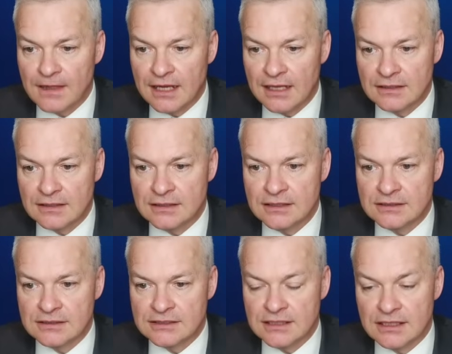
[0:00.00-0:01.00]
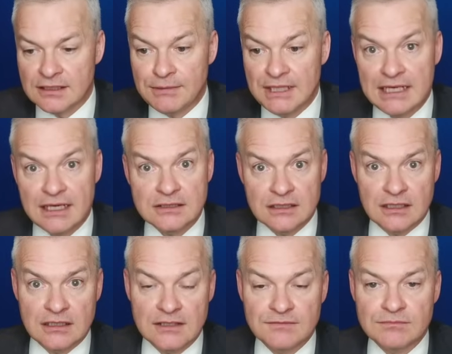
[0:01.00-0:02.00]
And these are certainly bingos
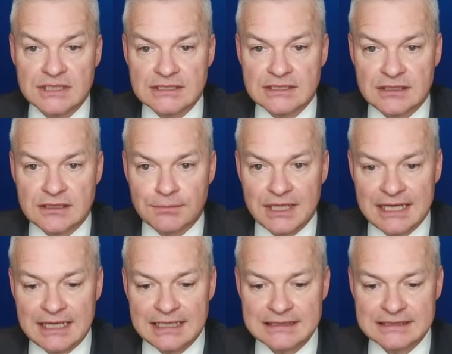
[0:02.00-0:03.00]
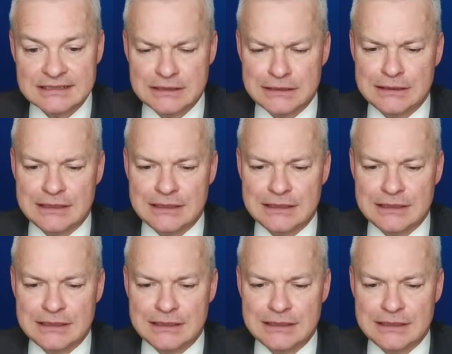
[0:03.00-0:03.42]
I've missed in the past.